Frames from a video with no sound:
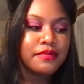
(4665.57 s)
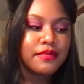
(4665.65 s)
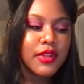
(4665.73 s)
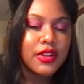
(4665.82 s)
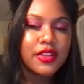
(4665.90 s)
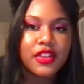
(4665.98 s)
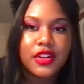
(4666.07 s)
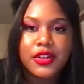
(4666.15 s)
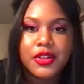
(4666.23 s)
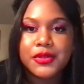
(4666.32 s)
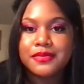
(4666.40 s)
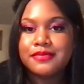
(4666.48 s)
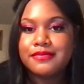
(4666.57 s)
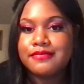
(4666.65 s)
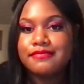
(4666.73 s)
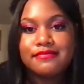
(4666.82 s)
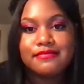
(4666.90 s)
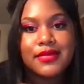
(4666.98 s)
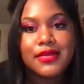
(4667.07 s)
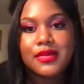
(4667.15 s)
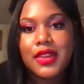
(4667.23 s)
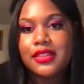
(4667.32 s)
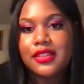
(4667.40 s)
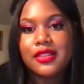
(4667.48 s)
So
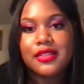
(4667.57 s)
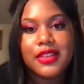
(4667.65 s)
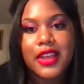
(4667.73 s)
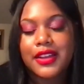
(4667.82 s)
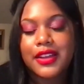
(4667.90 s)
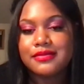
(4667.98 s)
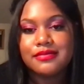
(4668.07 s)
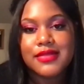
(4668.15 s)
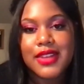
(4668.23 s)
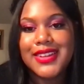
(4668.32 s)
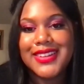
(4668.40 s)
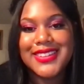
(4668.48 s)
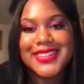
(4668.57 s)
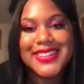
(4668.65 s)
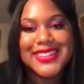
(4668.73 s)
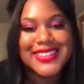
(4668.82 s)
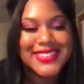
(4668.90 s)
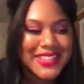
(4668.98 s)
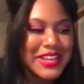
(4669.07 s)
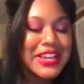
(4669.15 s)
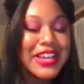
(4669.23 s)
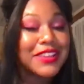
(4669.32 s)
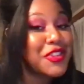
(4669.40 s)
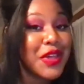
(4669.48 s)
it's, yeah,
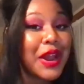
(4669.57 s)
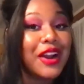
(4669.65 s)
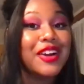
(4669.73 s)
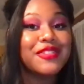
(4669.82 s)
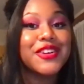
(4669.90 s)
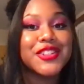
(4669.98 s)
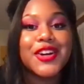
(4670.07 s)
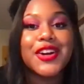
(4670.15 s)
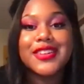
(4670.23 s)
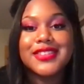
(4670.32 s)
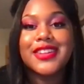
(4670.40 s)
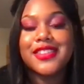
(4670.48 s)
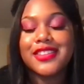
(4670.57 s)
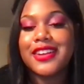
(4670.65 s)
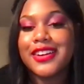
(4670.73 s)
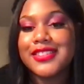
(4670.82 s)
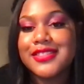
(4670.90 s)
it's there for sure. It's in there.